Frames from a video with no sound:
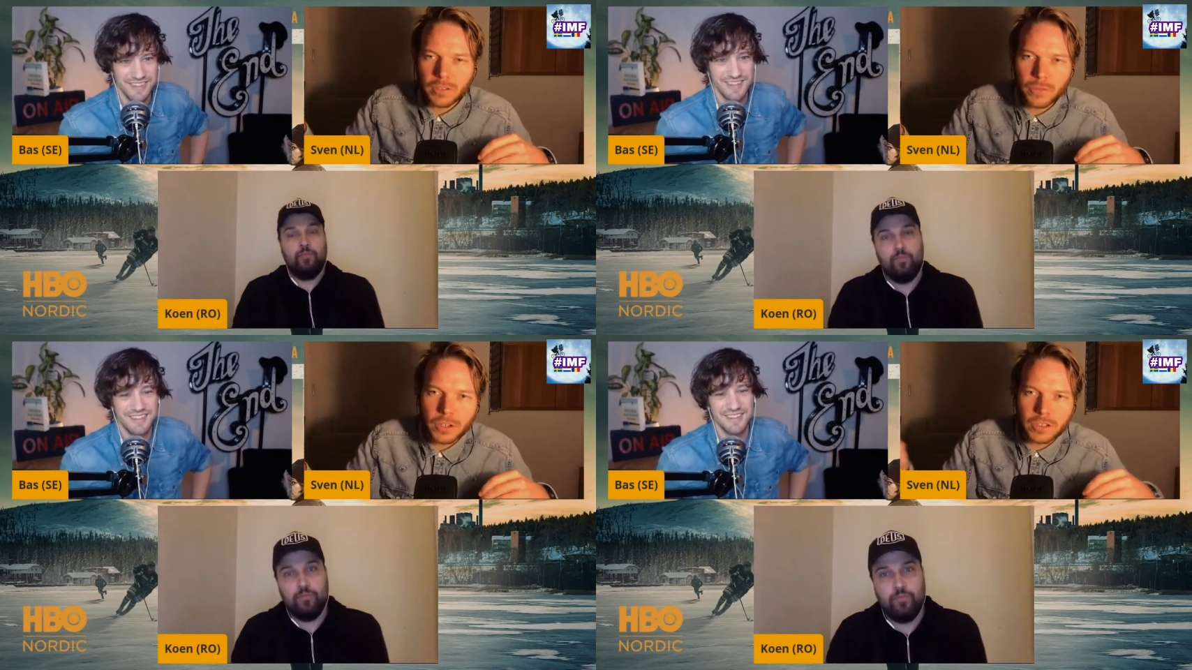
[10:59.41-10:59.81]

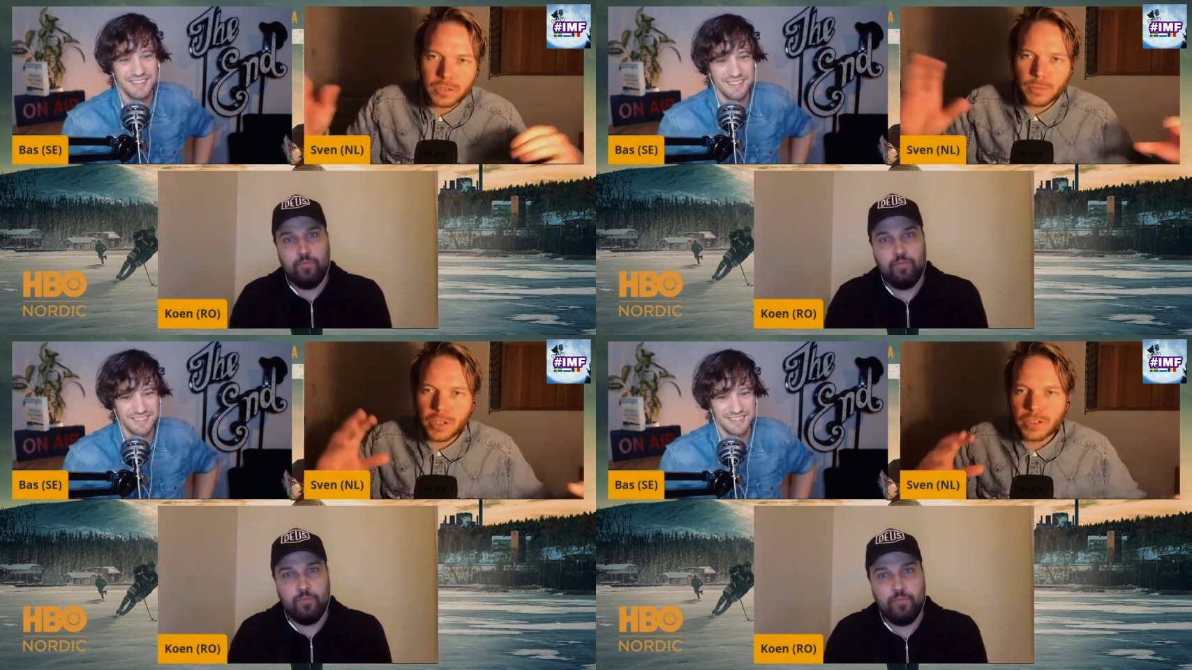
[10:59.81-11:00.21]
Speaker 1: fathers
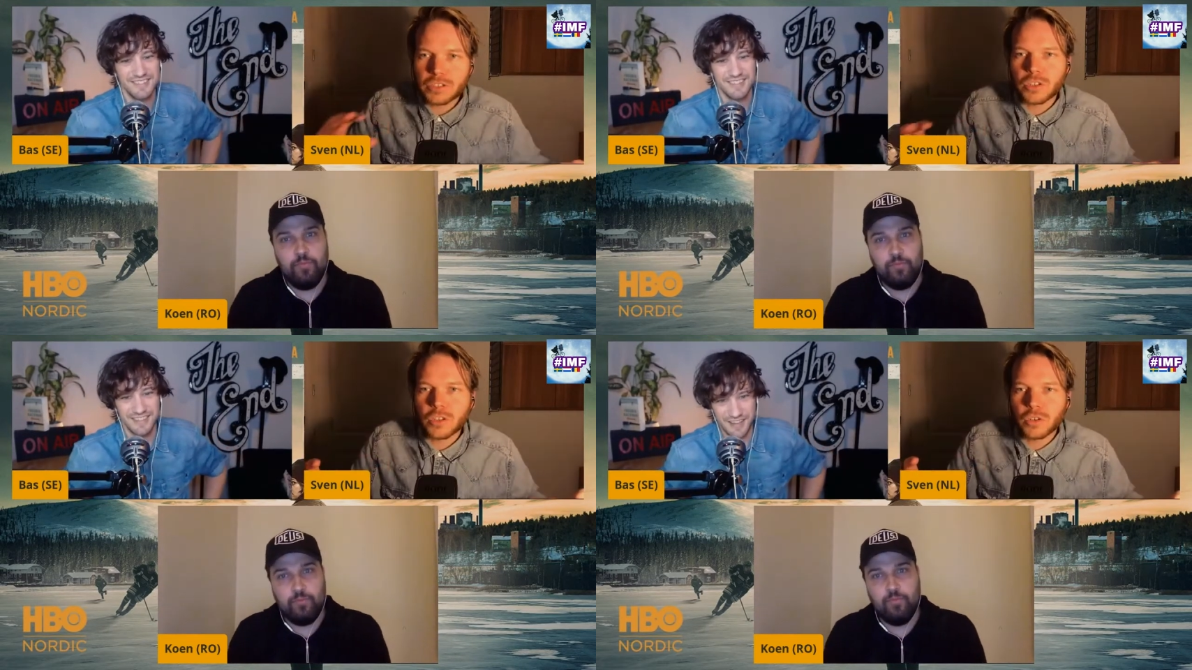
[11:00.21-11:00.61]
and mothers,
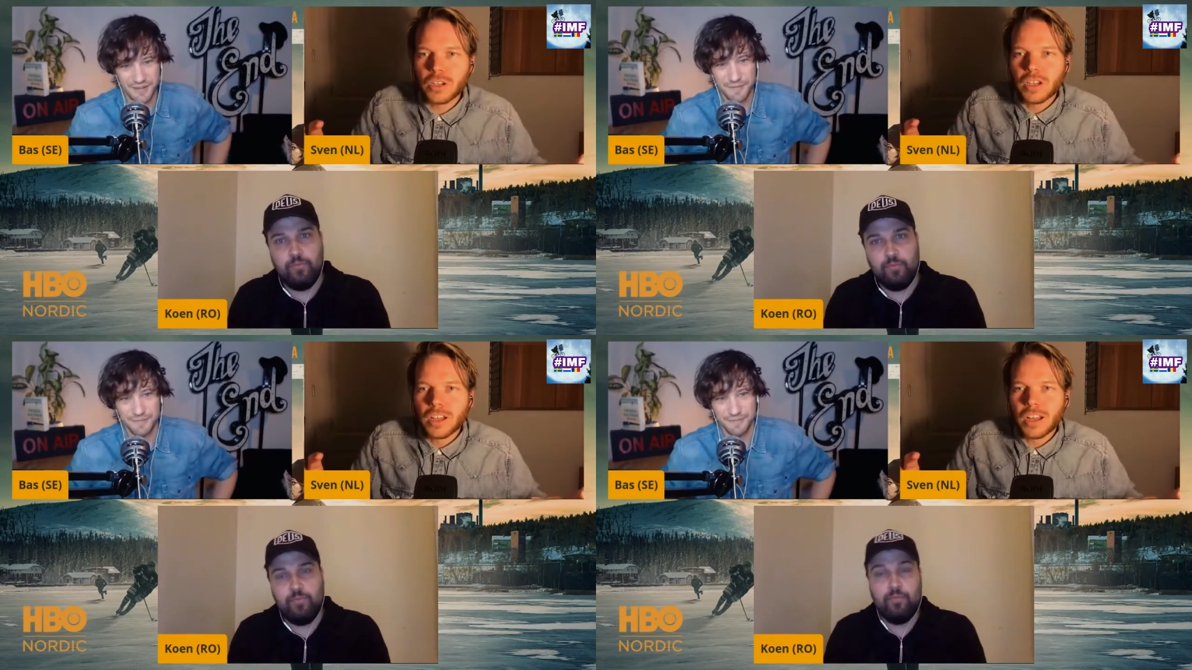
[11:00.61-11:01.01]
so. Yeah.
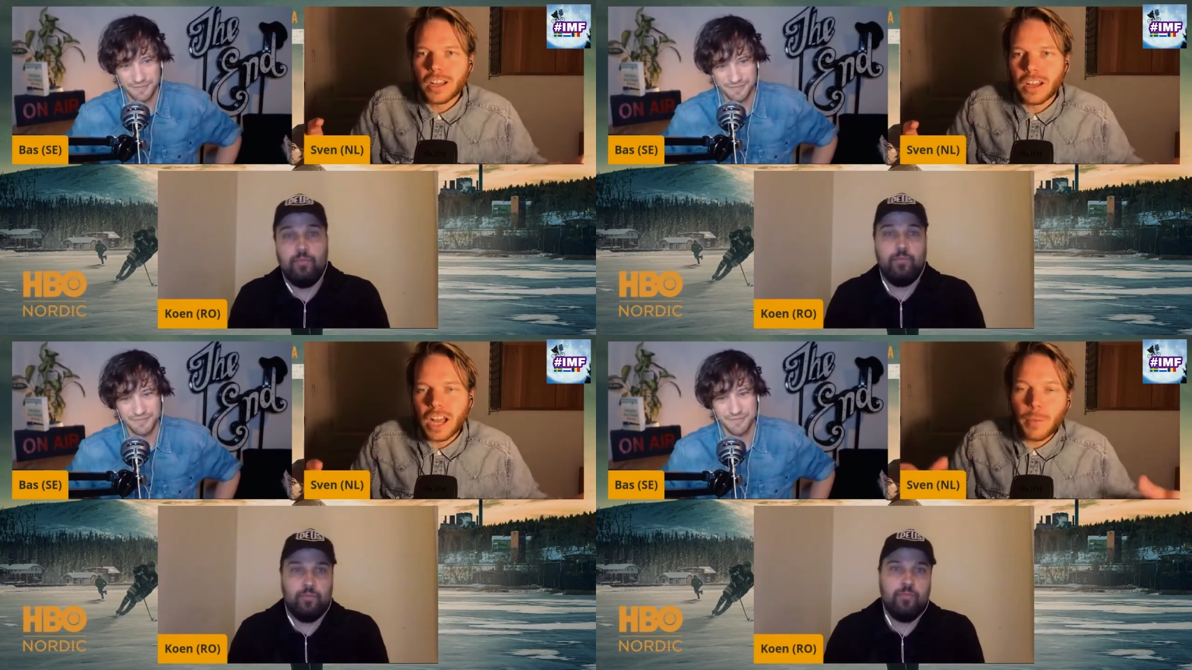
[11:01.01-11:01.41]
Uh,
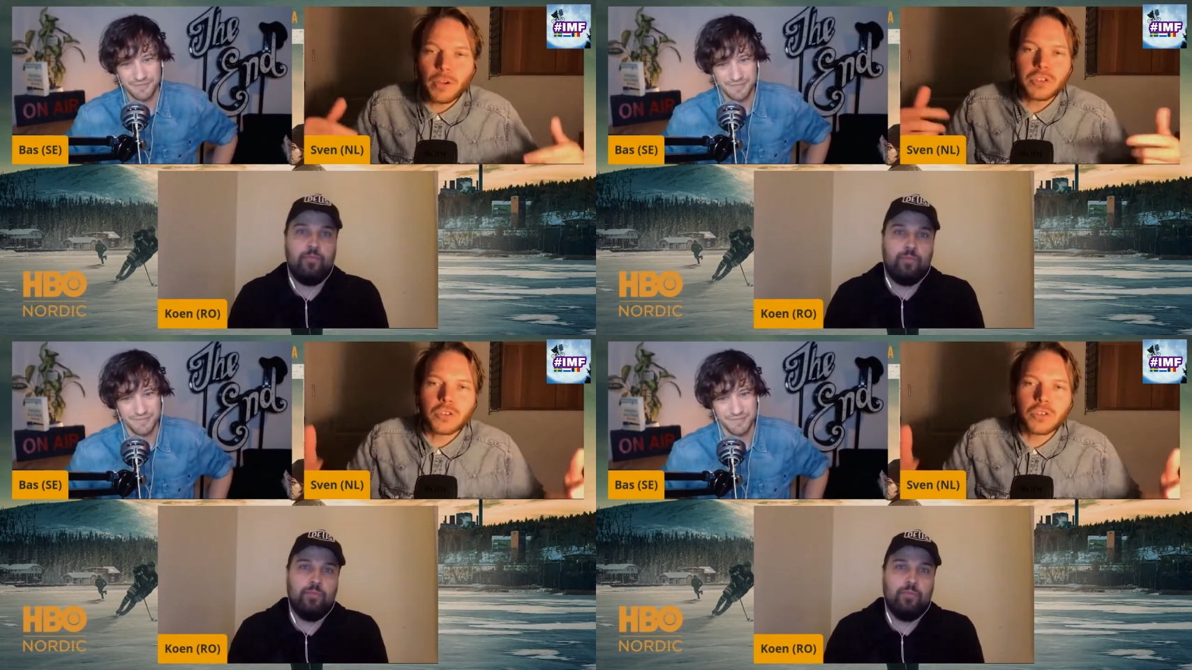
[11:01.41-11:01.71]
I'm also